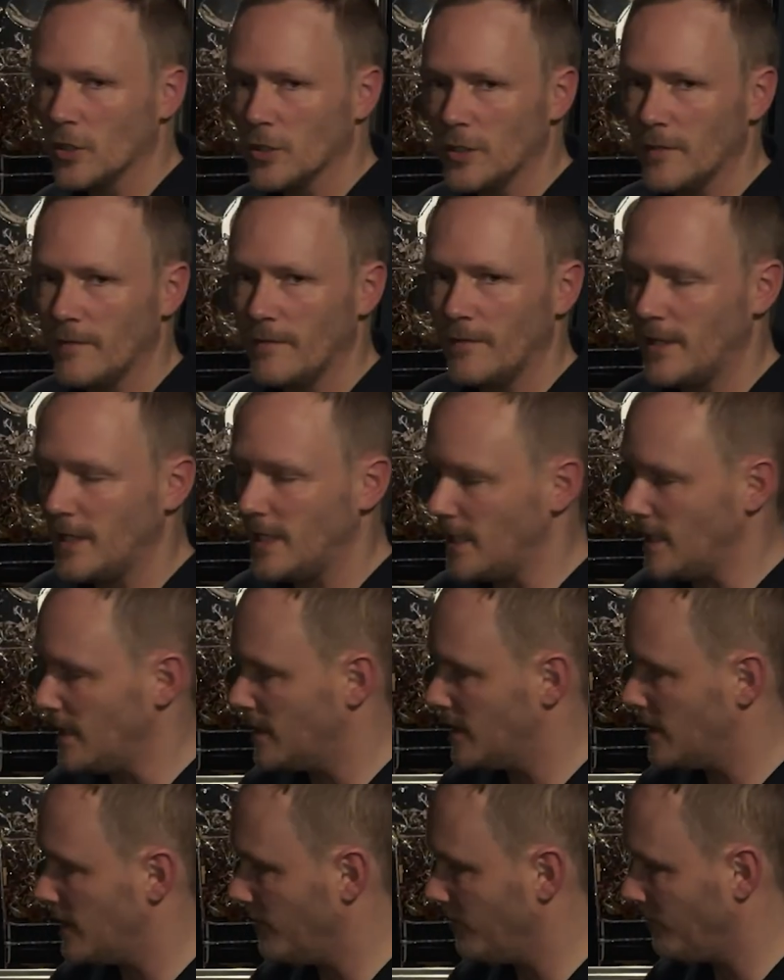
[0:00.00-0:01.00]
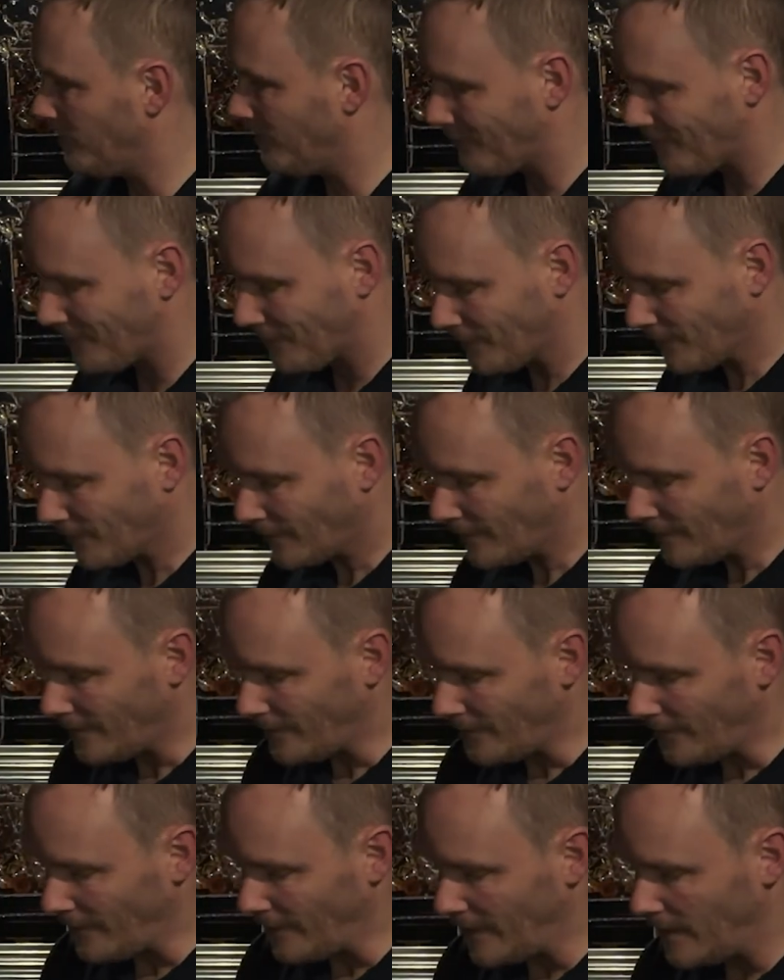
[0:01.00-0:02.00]
of this,
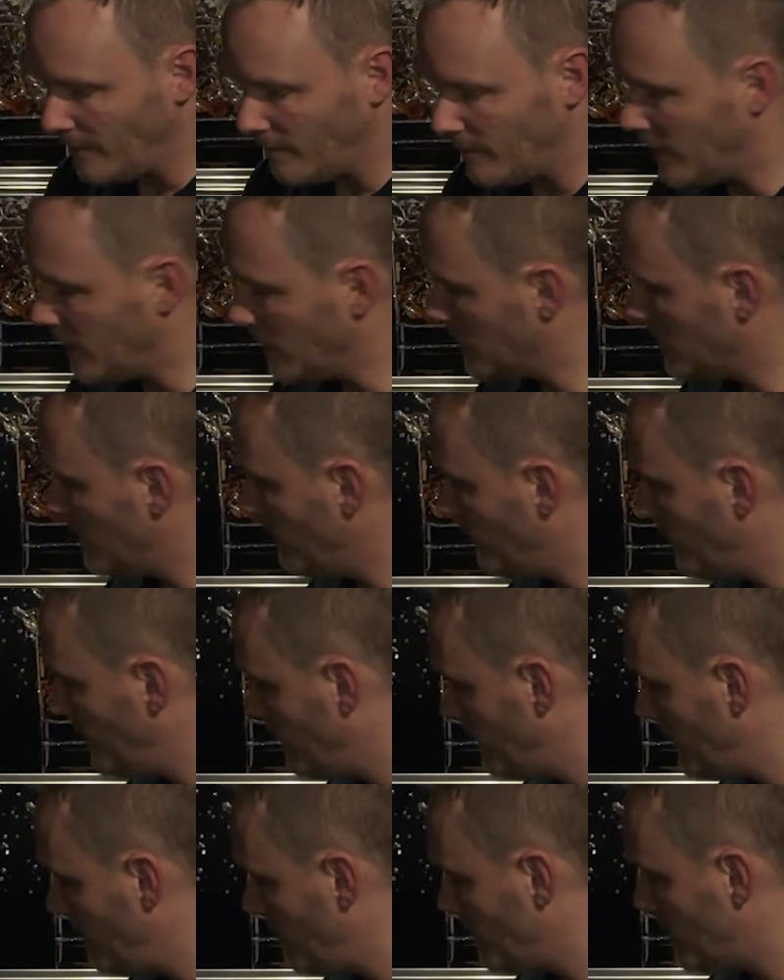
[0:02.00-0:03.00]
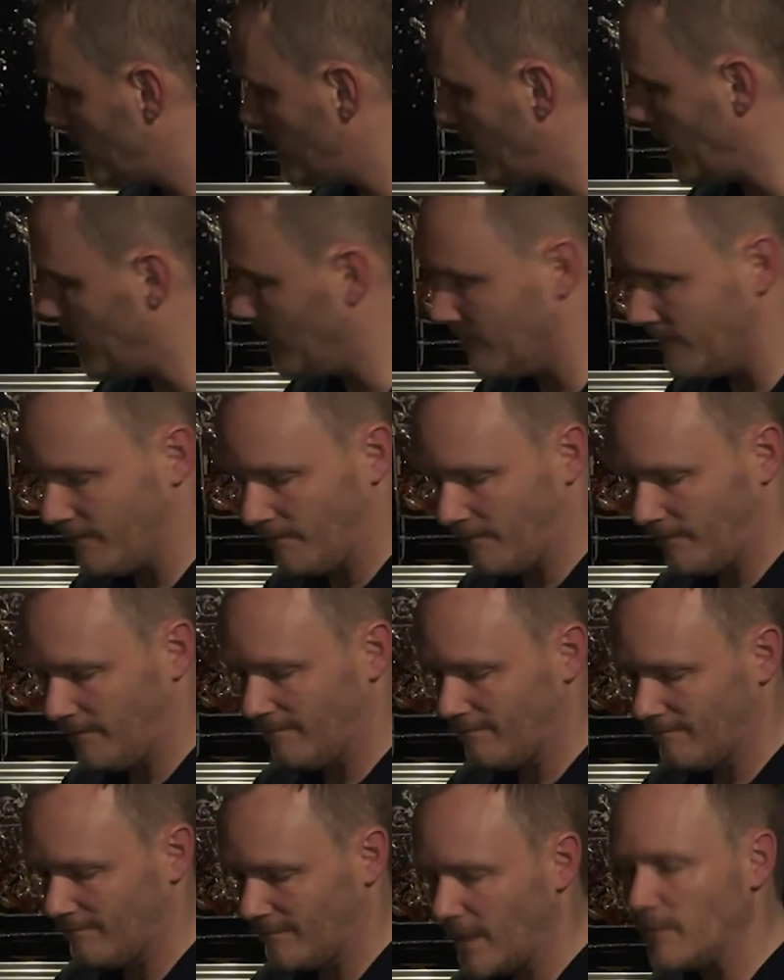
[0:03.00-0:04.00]
because of the 50%,
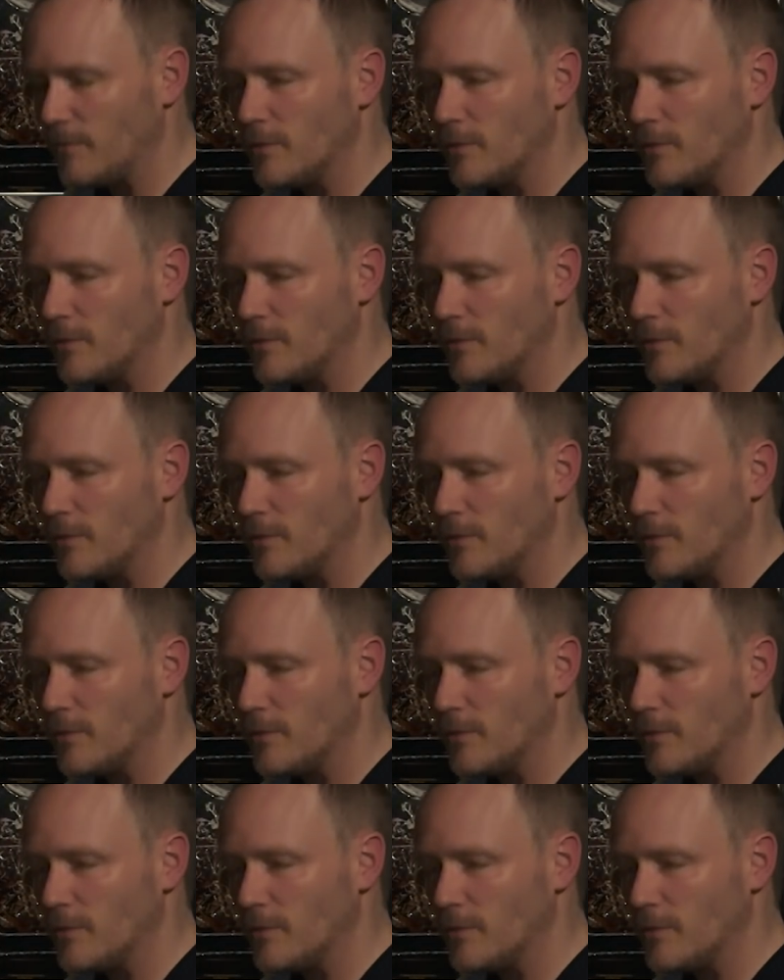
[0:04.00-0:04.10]
I'm just